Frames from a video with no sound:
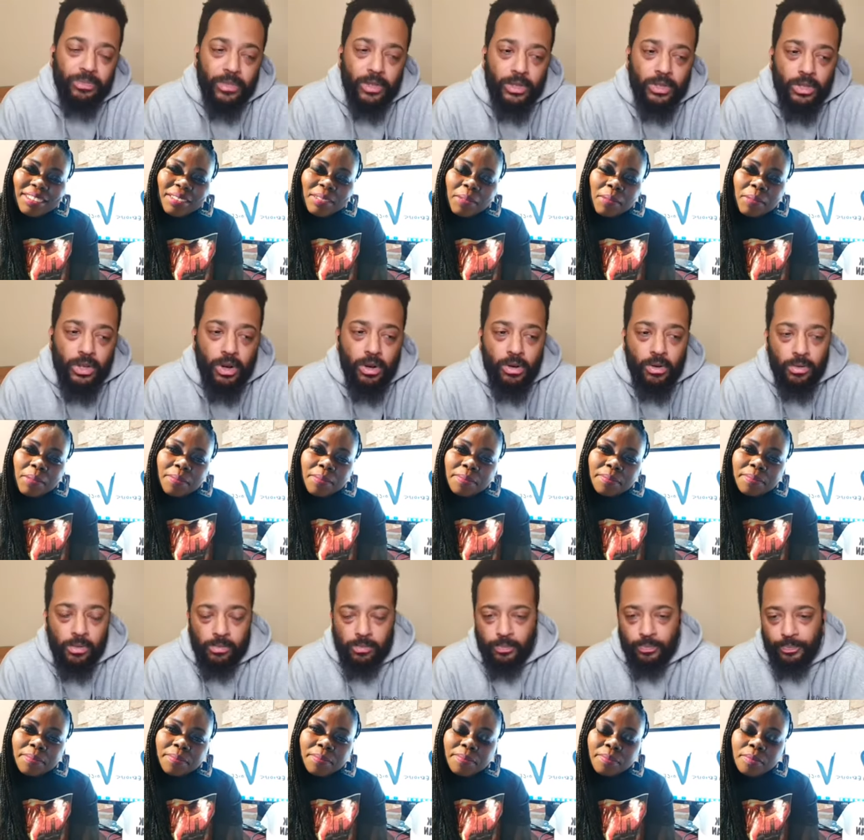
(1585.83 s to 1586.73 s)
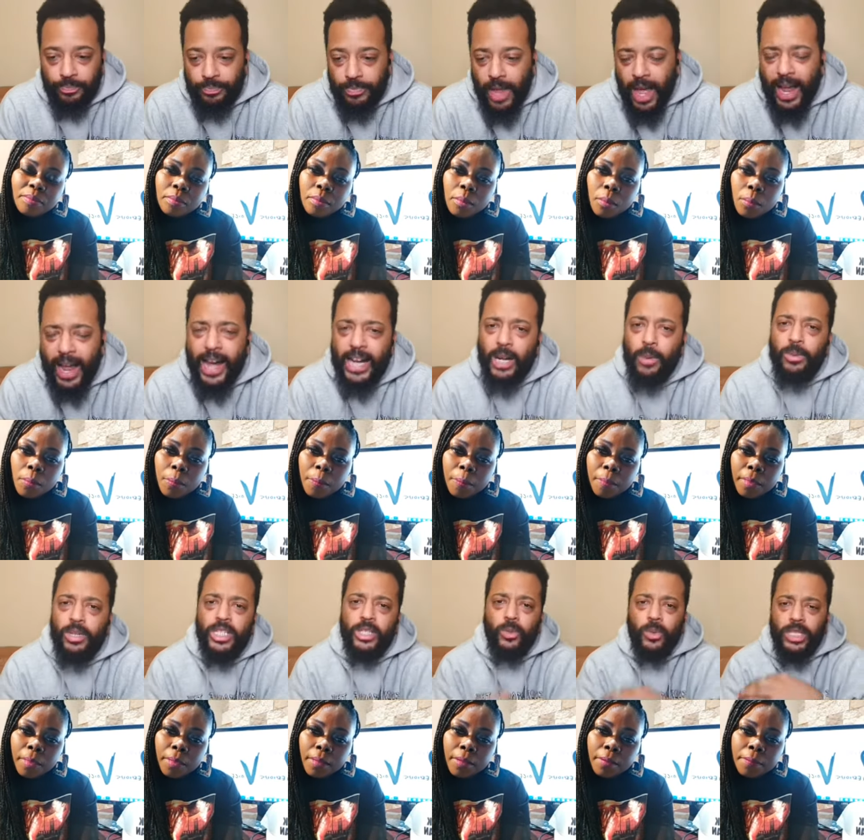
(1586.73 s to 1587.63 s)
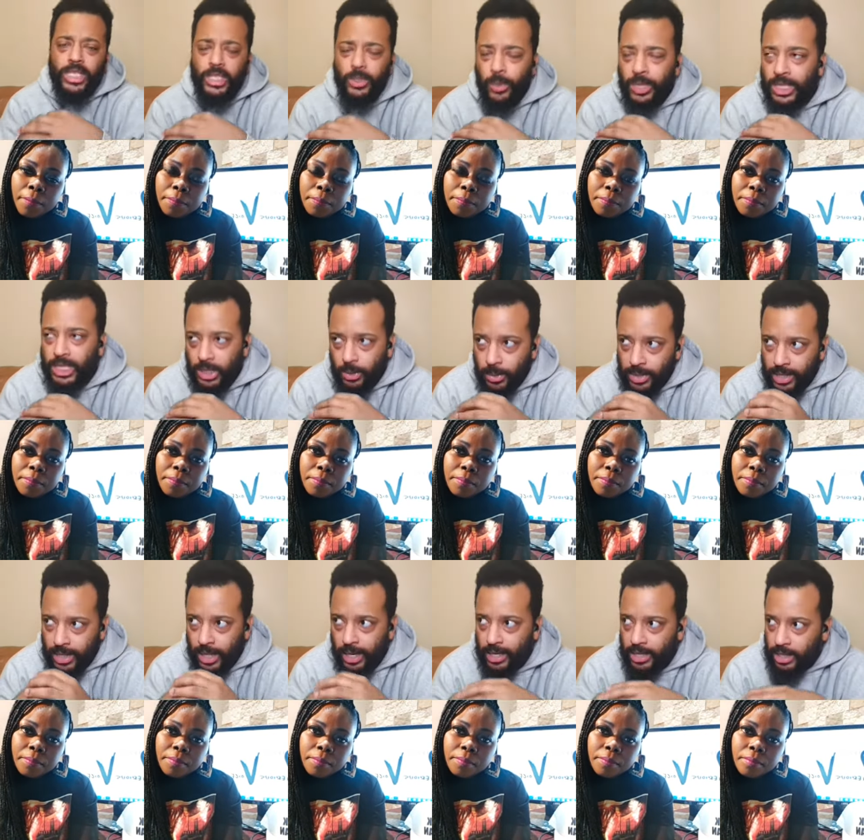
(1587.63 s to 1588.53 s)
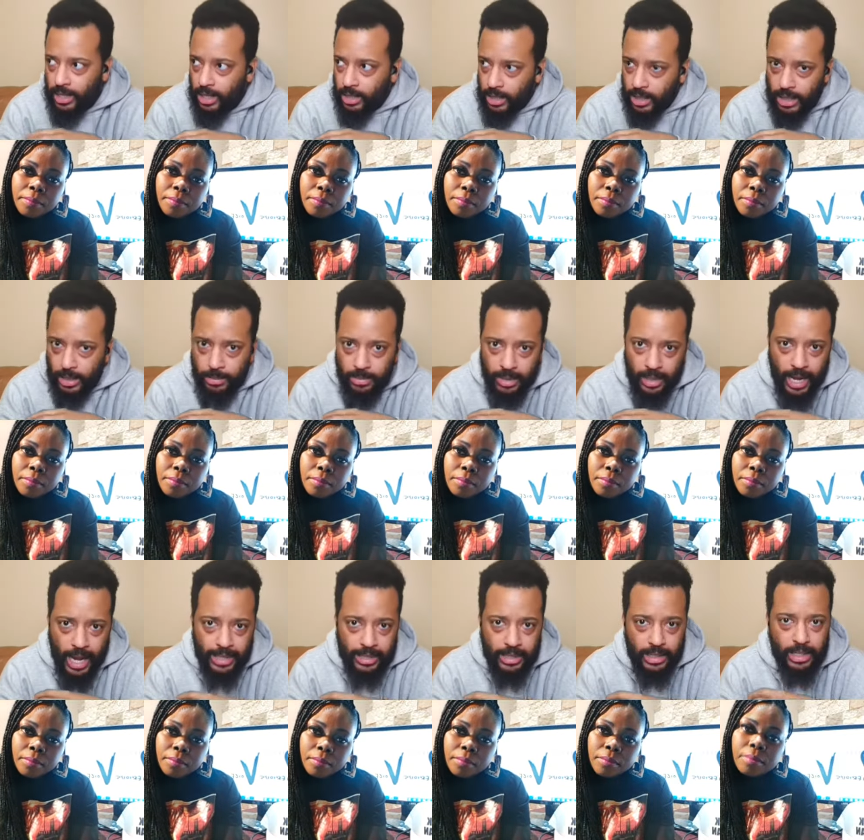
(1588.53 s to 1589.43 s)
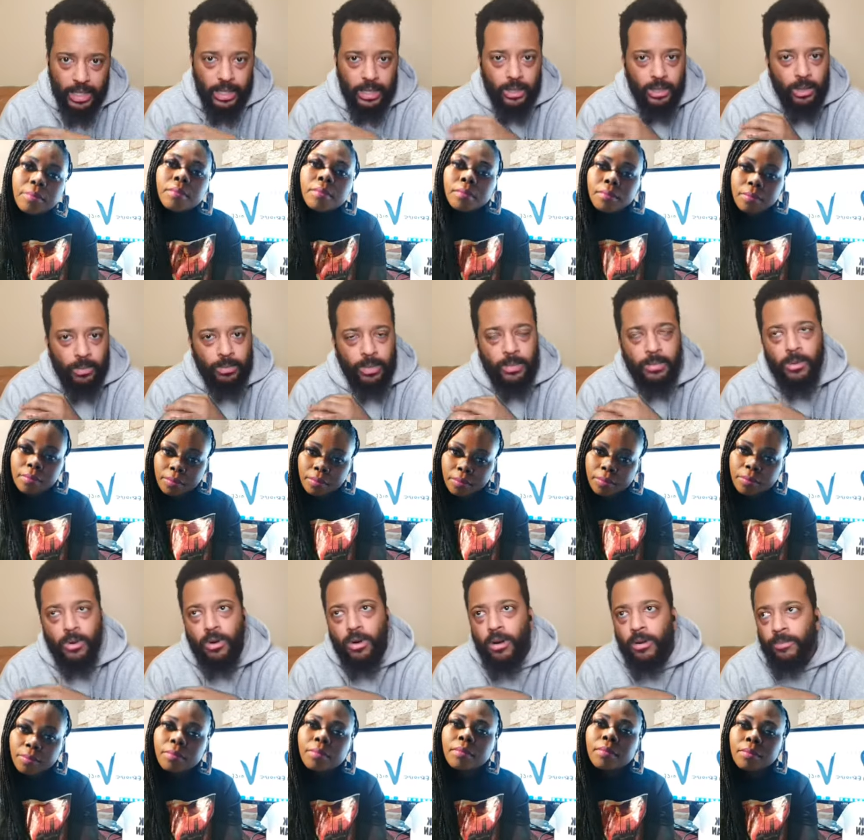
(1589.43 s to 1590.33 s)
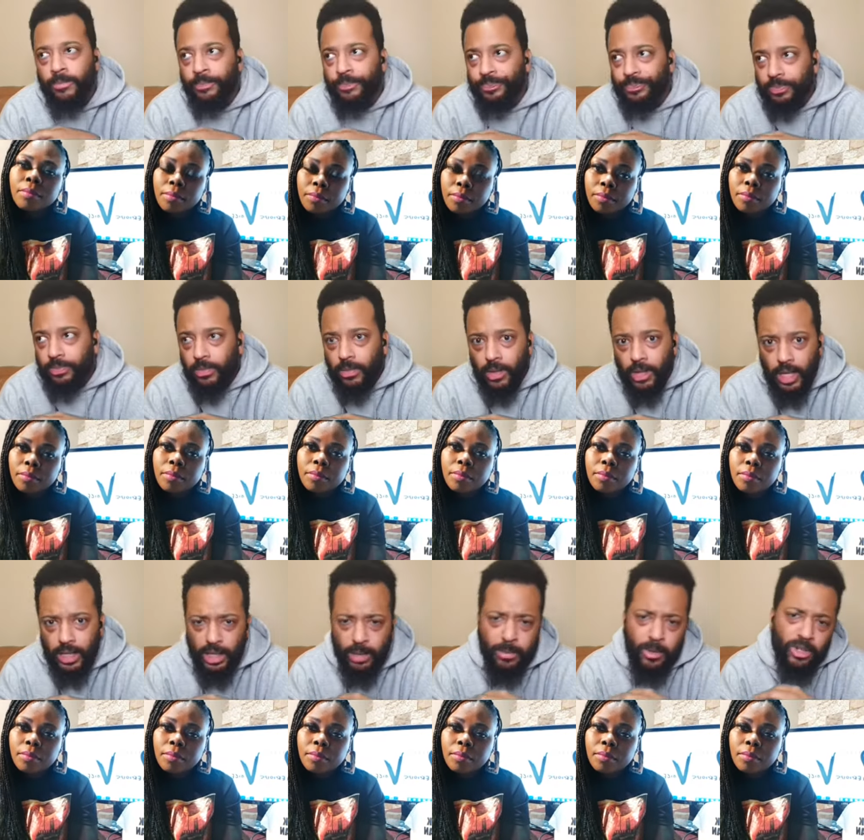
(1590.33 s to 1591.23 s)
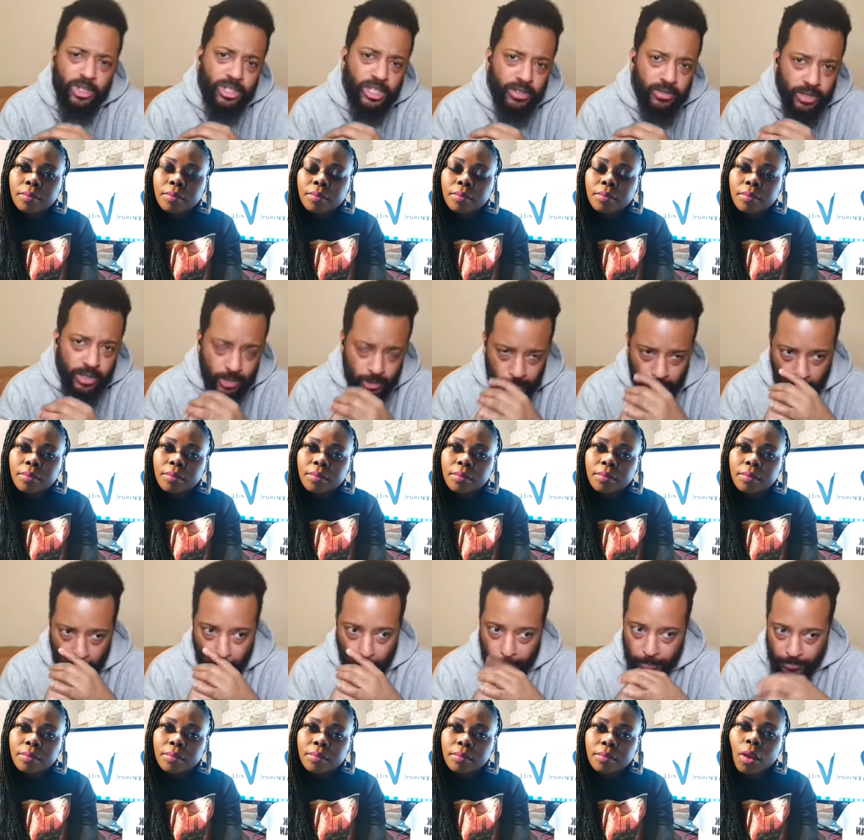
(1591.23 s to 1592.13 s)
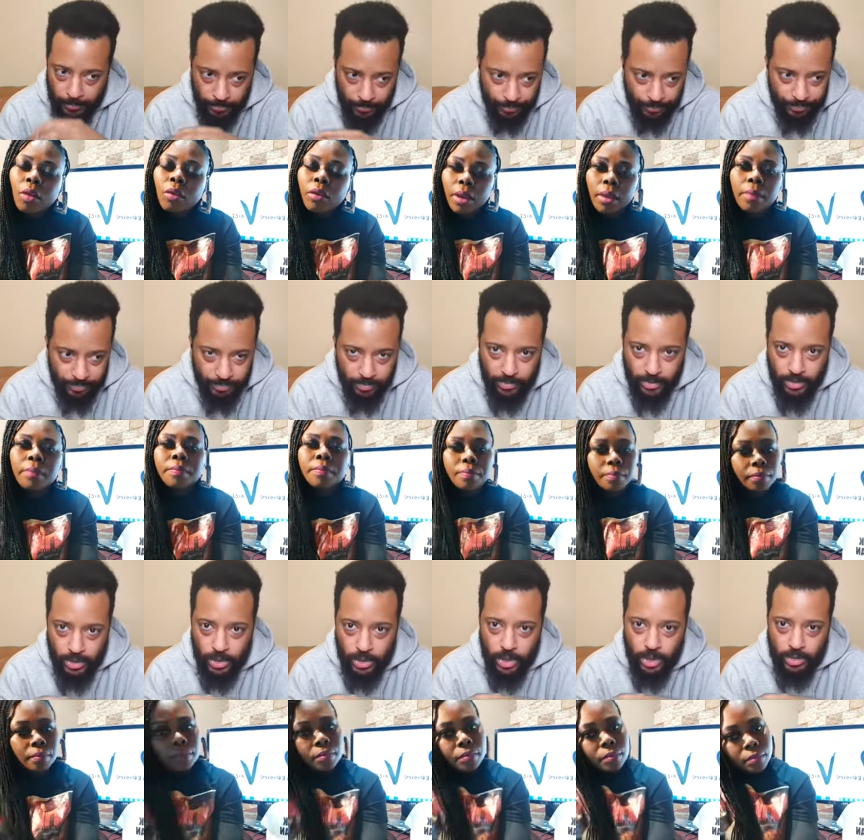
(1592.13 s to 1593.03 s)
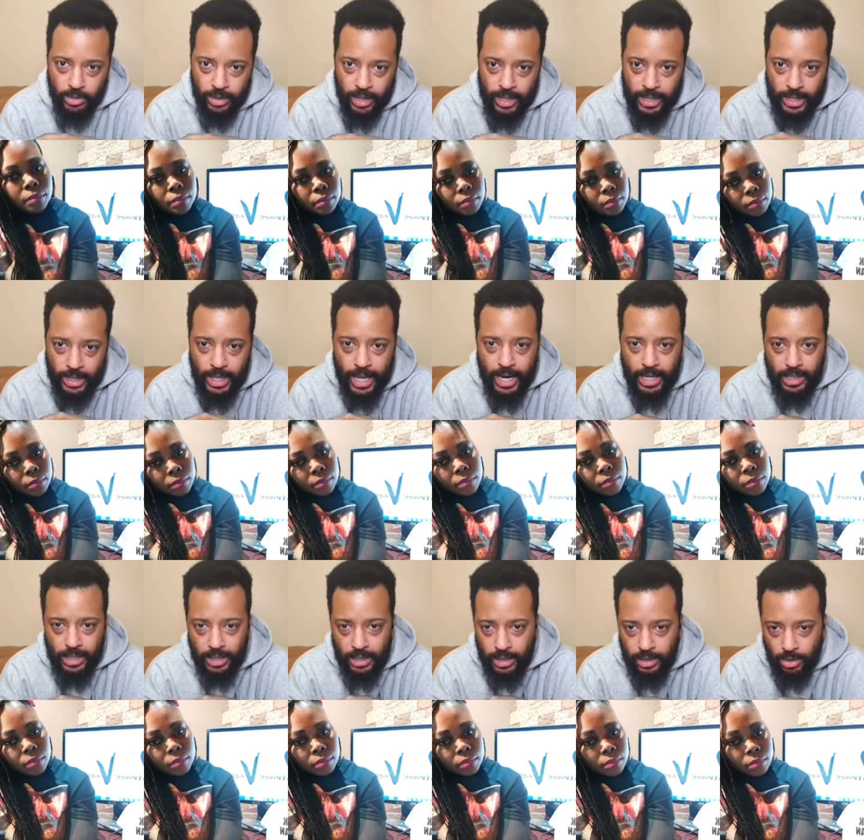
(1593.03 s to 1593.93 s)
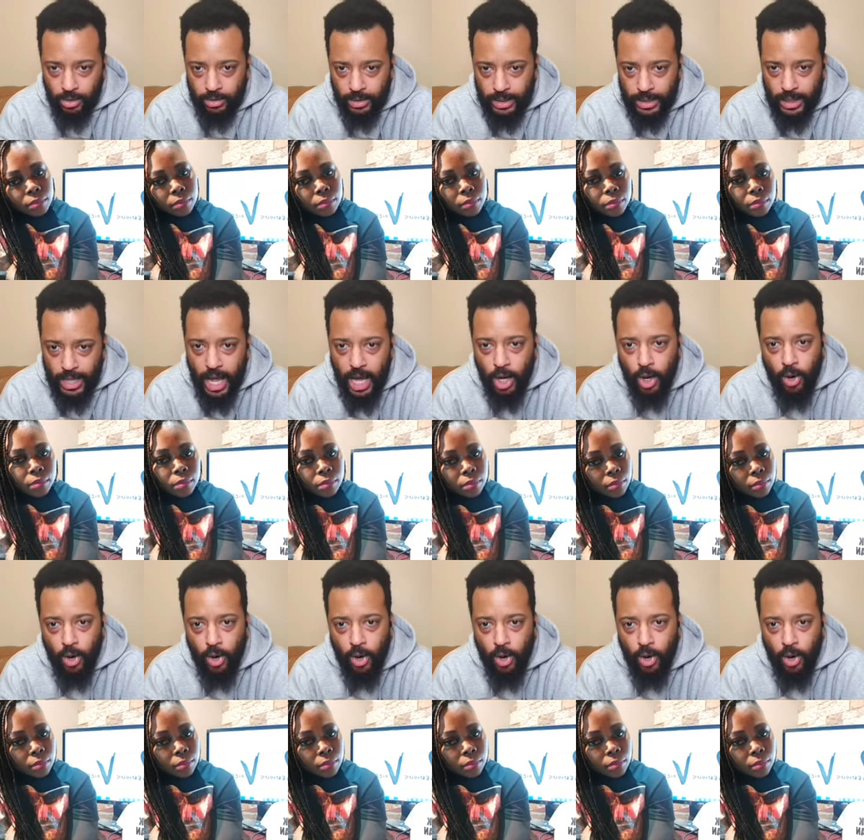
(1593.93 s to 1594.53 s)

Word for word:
Speaker 1: so I kinda wanna switch switch switch gears here to something I think a little bit more a little more serious. So okay. you know, there's a lot of you know, there's a lot